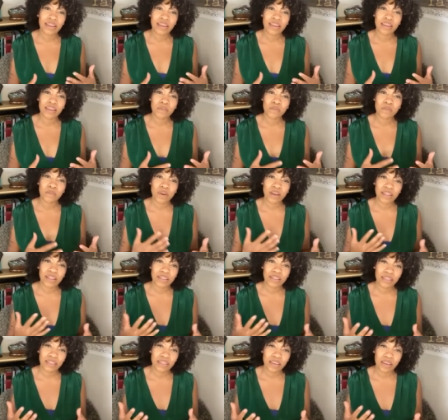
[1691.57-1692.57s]
and what
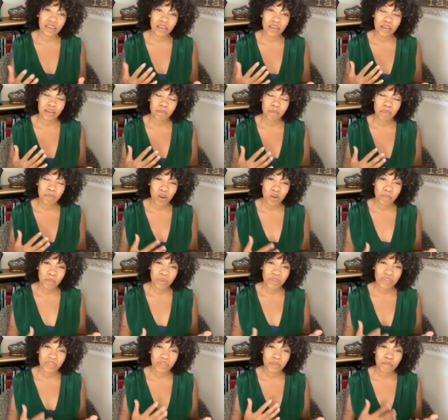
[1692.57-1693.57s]
the
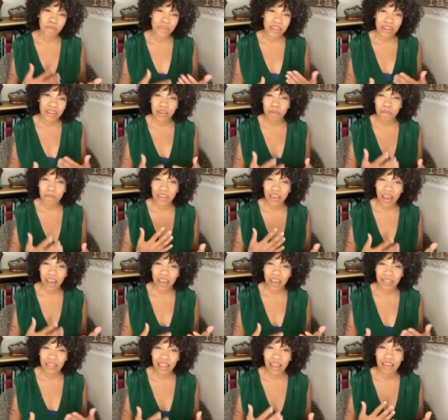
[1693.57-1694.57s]
purpose and meaning
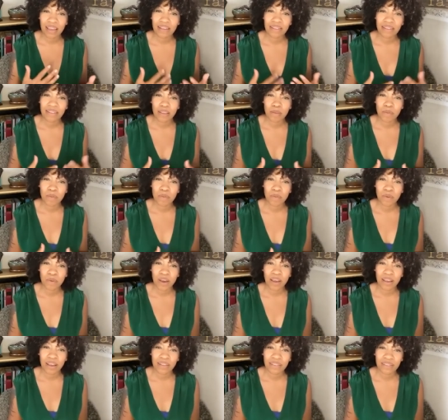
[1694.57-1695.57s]
behind that exhibit
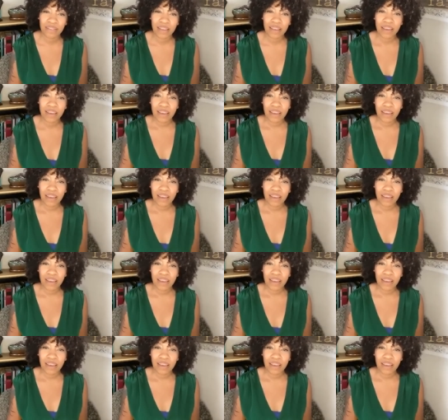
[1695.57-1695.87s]
was,